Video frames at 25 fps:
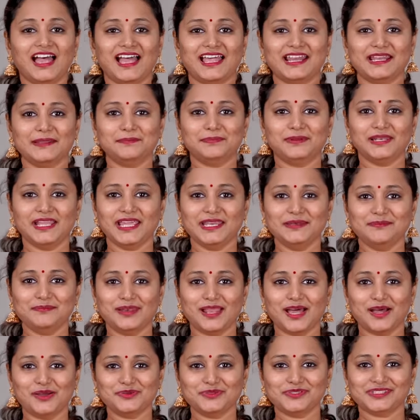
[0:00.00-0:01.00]
and a plain
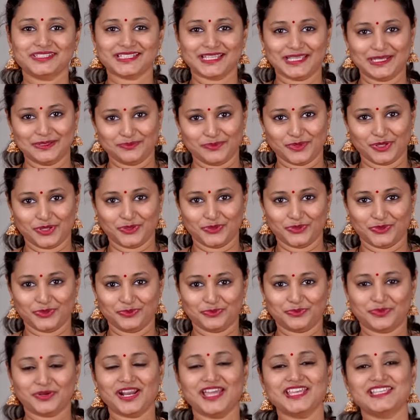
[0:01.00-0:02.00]
blouse in maroon,
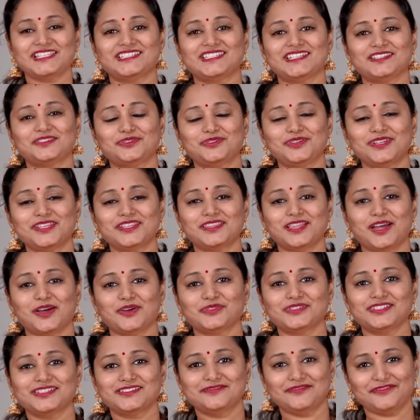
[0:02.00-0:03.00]
priced at three
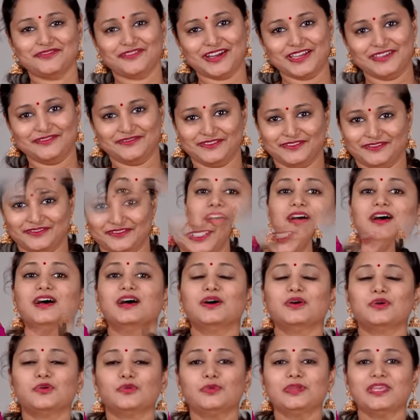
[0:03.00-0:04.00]
thousand five hundred fifty.
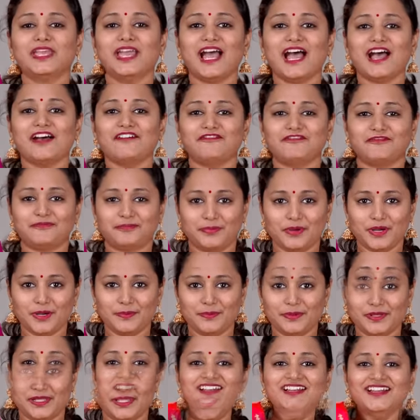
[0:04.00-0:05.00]
We have
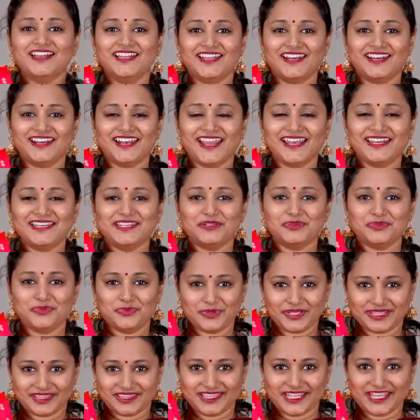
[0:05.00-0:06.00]
purple, red
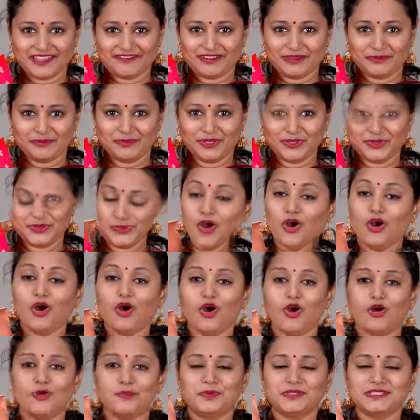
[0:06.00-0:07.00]
with navy blue,
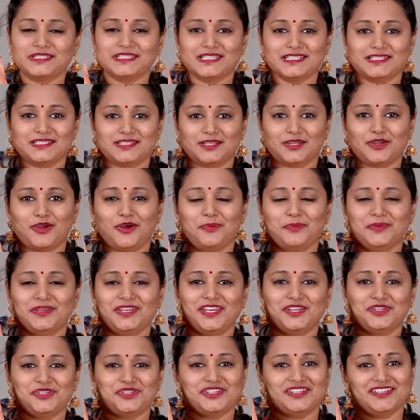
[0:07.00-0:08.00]
opposite
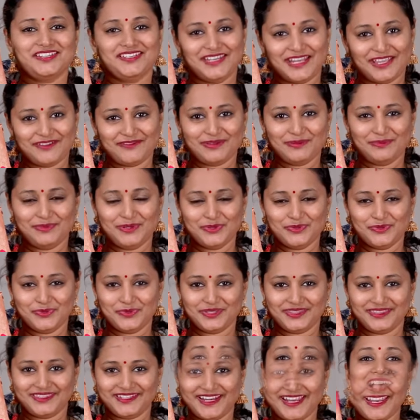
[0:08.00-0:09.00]
combination navy blue
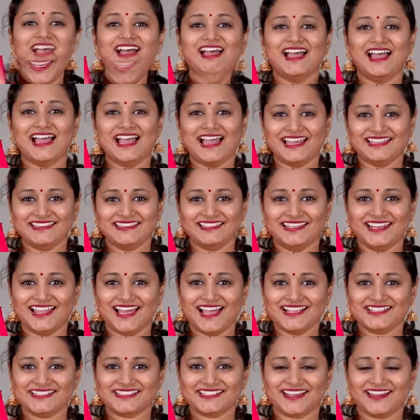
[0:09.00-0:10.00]
with red, and the
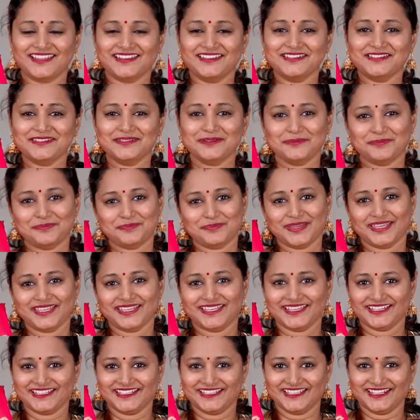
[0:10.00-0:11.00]
last color
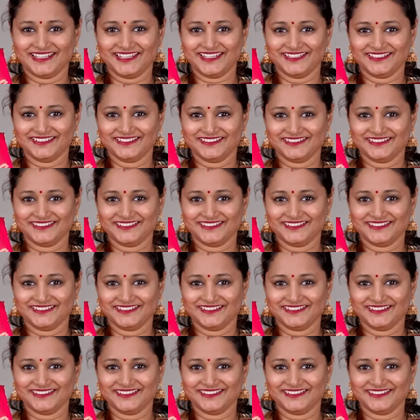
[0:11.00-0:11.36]
pink and green.